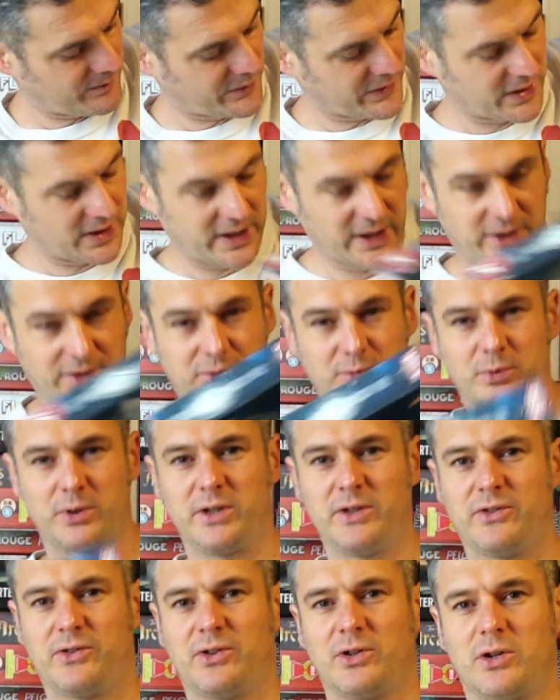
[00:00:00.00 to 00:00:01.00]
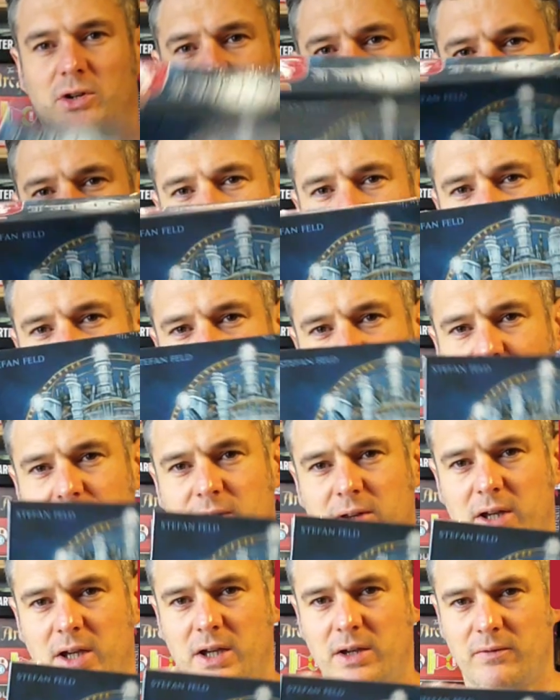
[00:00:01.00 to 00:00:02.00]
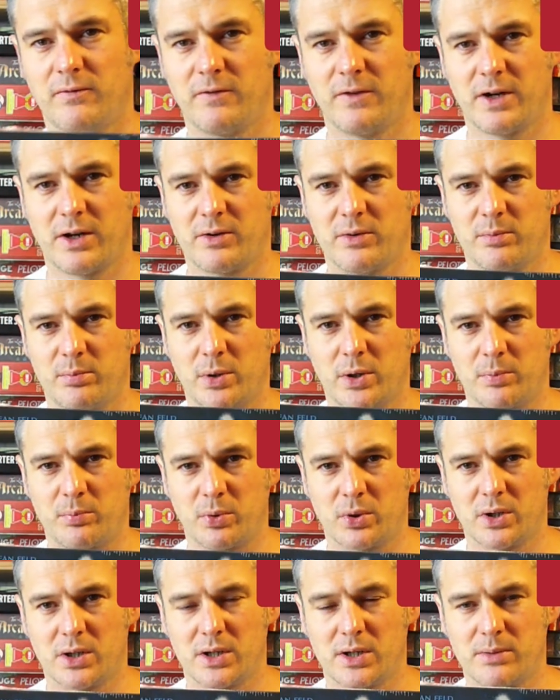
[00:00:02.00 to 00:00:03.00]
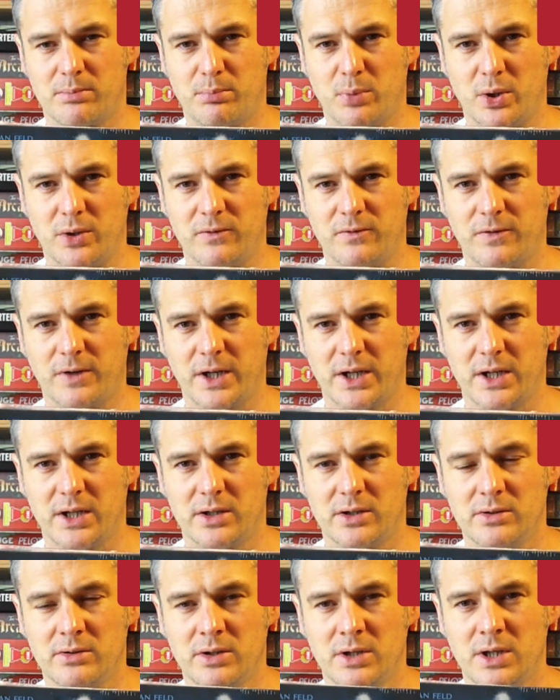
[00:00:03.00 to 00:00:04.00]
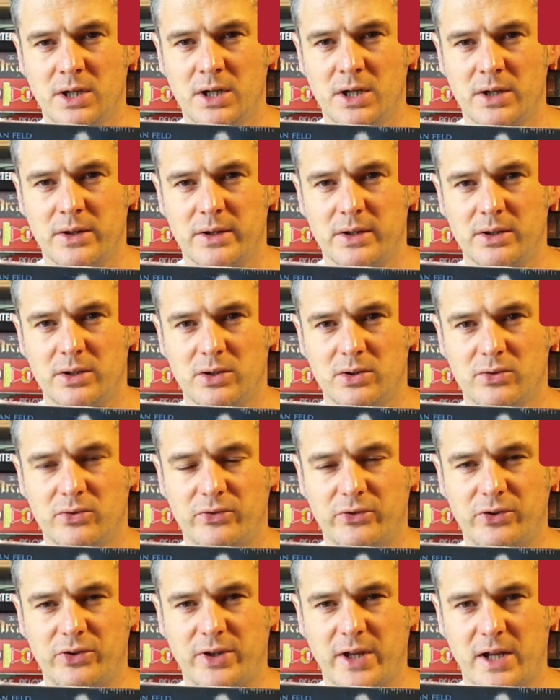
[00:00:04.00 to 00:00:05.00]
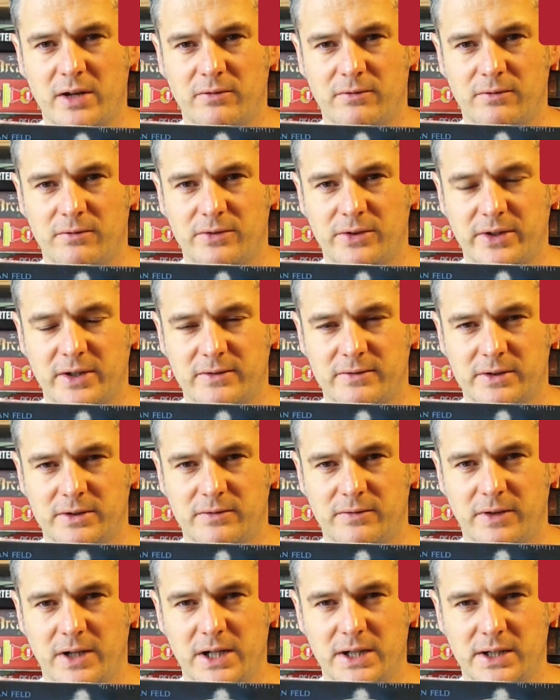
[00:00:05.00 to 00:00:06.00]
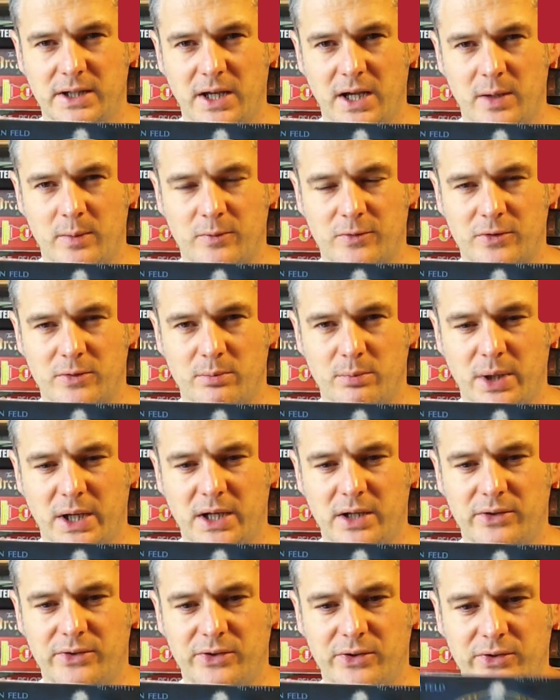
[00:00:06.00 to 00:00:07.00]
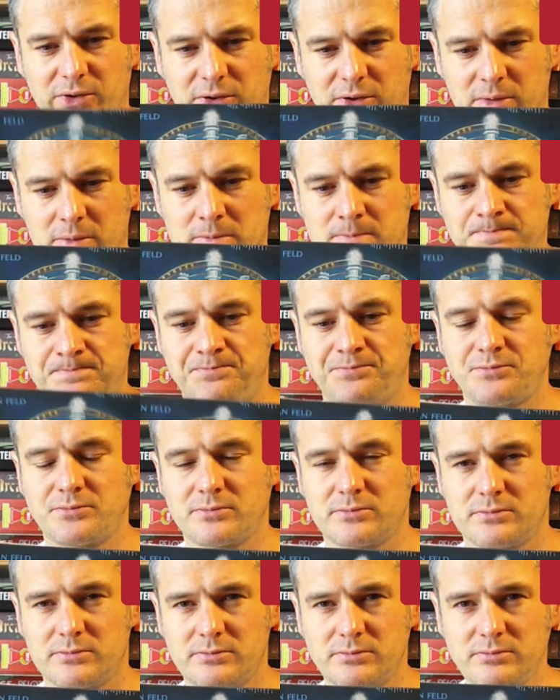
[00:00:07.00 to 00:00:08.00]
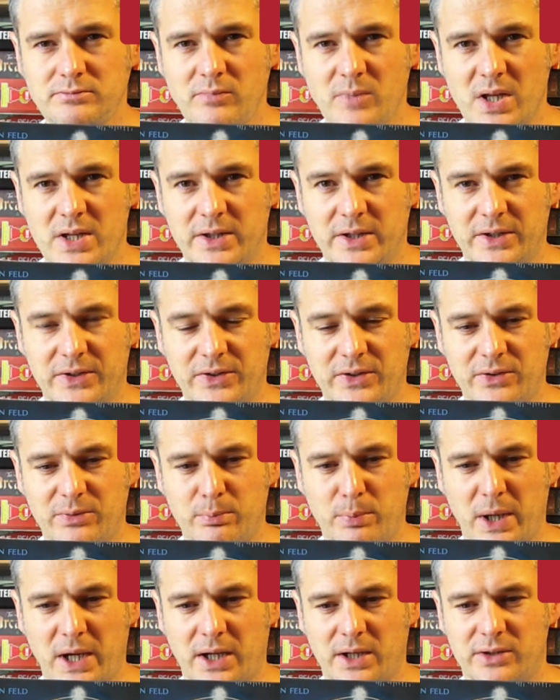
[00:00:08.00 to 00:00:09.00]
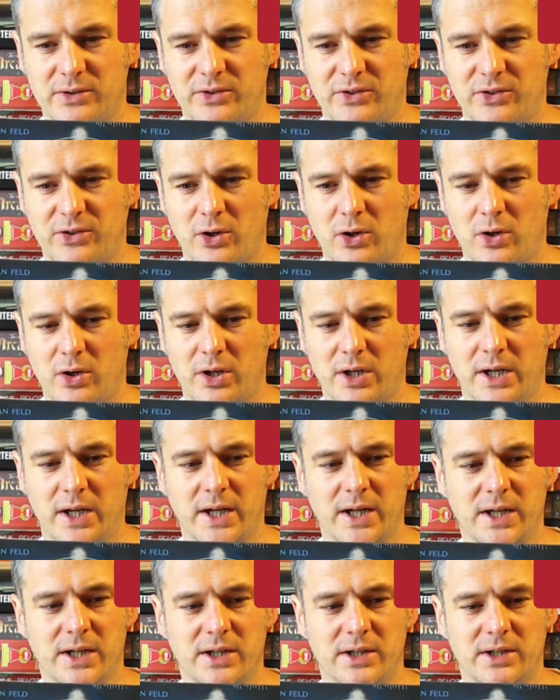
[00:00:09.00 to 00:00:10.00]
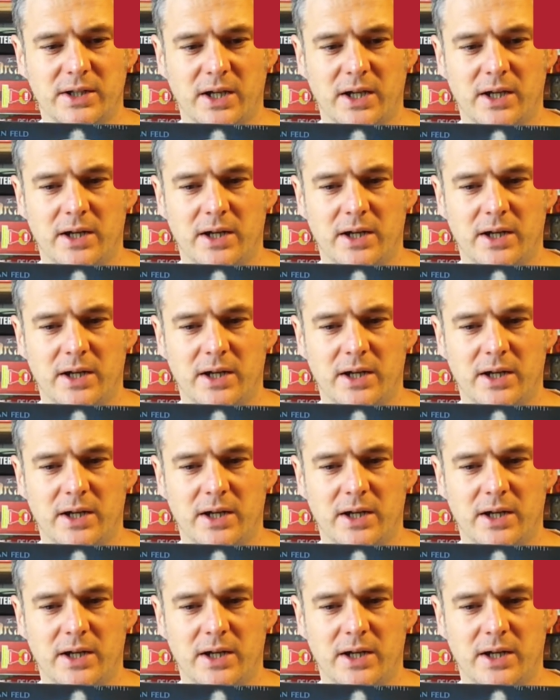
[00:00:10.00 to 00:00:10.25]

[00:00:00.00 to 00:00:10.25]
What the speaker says: next pre-stock is the very popular Bonfire, the new Stefan Feld game from Pegasus. This is back in stock, and I